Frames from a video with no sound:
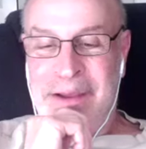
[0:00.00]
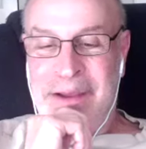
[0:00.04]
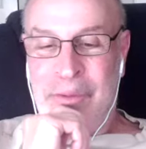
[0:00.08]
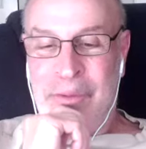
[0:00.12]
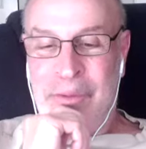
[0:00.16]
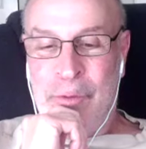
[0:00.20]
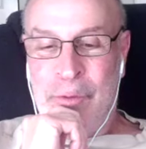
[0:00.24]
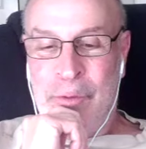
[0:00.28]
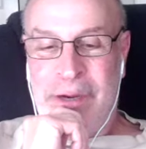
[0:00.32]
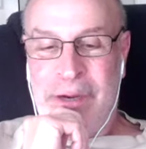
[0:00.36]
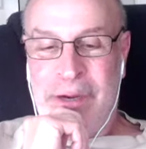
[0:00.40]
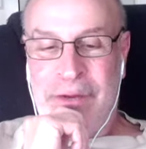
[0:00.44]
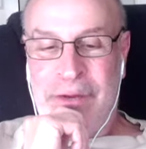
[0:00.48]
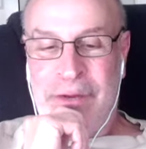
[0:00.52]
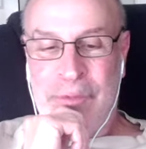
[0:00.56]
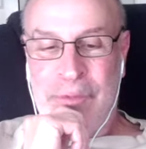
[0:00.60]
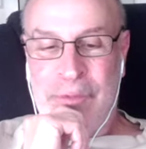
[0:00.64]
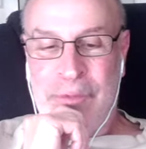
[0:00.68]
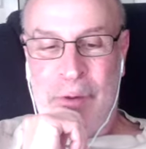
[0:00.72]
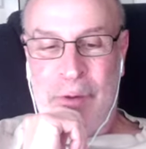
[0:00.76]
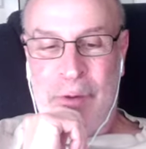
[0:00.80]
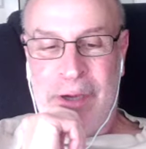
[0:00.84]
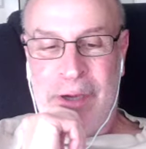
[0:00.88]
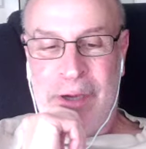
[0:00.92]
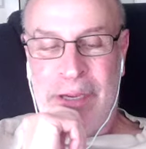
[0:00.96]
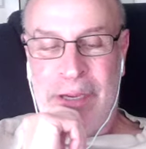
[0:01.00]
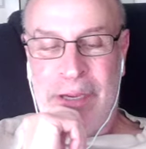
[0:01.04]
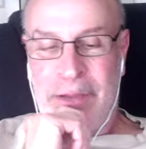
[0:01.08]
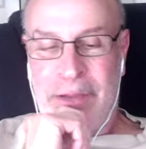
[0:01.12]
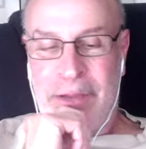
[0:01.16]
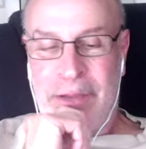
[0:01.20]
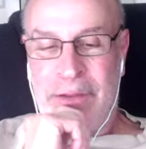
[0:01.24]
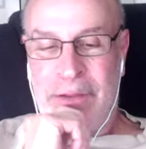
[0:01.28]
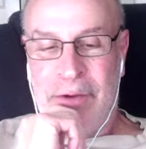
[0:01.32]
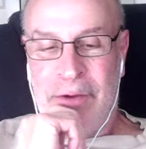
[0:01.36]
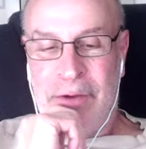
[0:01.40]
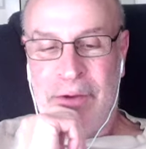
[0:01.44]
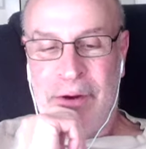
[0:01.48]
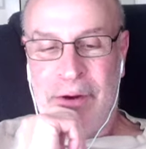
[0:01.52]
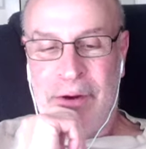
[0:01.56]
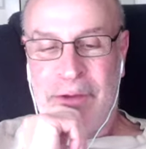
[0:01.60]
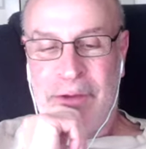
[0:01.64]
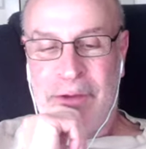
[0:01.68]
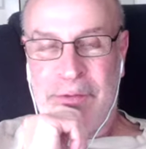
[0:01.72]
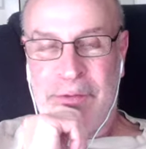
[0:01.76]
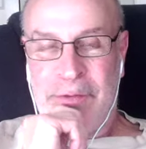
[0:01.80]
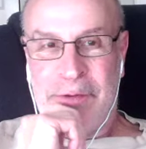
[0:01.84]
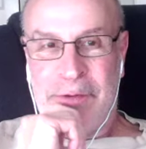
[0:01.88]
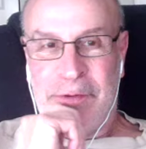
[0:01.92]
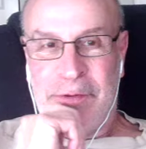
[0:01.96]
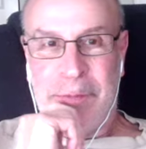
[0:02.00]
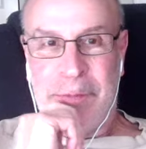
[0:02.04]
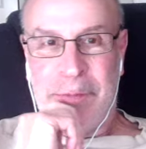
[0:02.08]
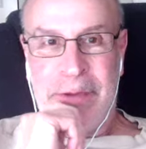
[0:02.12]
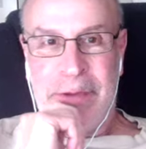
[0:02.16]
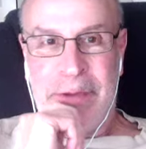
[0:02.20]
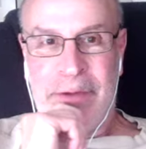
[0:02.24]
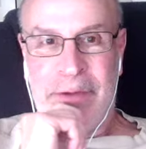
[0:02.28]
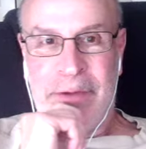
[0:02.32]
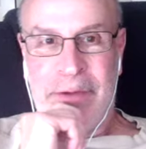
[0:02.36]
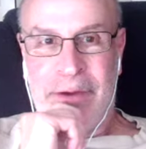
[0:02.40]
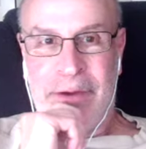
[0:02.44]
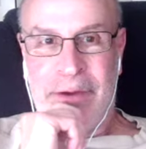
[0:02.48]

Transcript: rookies are walking in the door as we speak right